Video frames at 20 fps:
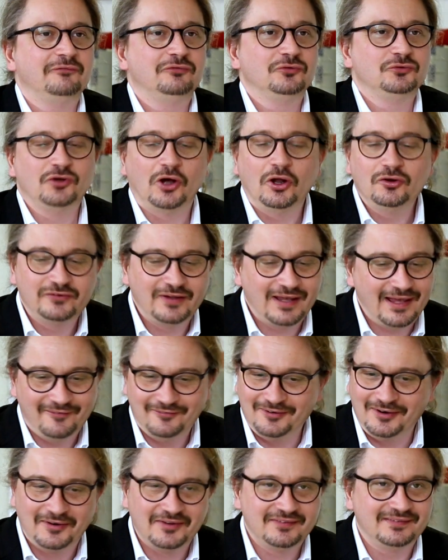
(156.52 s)
if you don't have
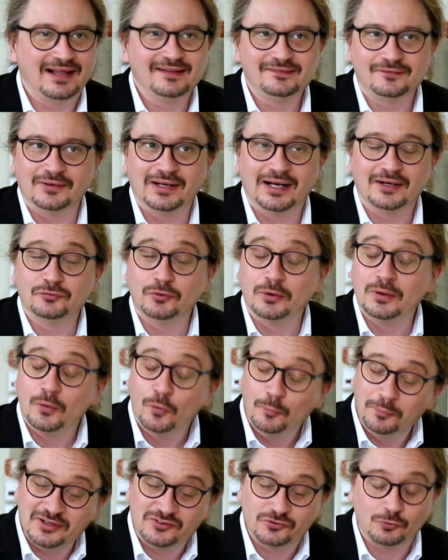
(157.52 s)
results on hardware
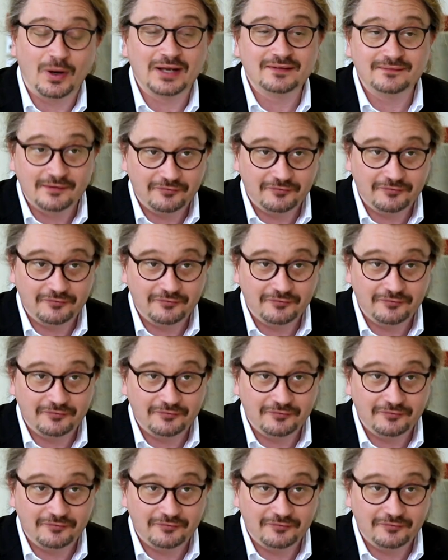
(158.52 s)
loop, it's quite